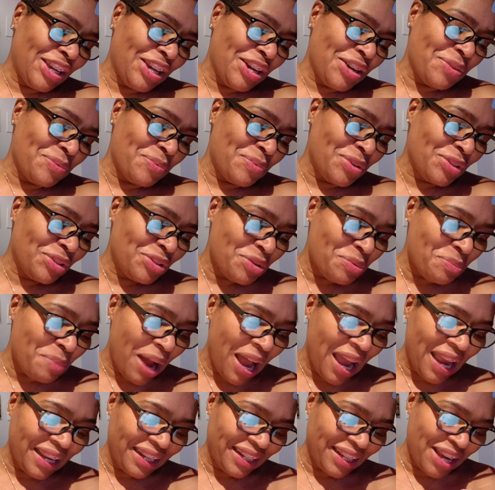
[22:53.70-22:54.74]
would you
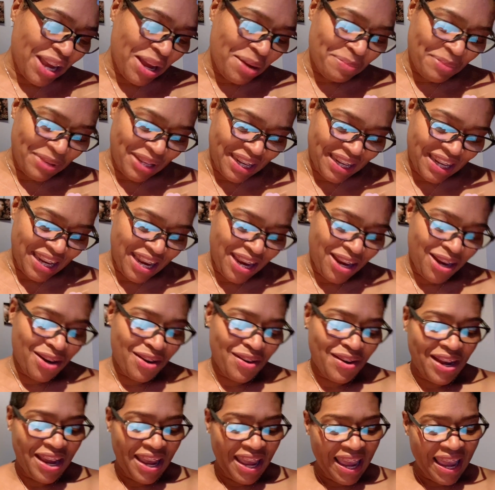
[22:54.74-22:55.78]
mind coming in here
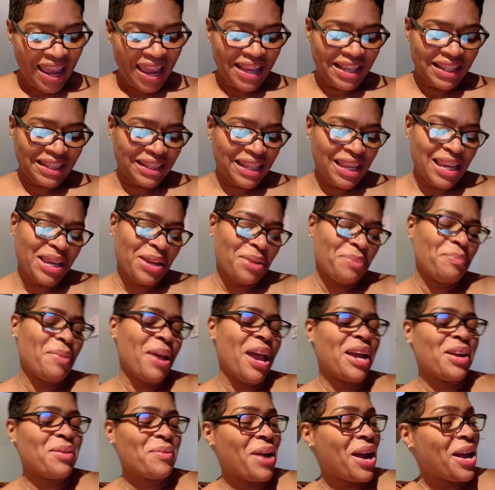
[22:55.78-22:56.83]
and singing
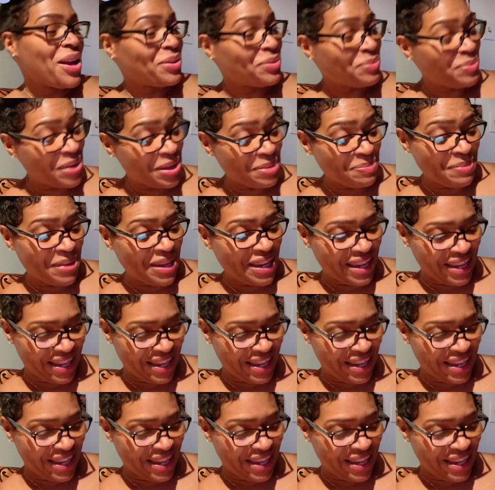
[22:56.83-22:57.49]
background with me?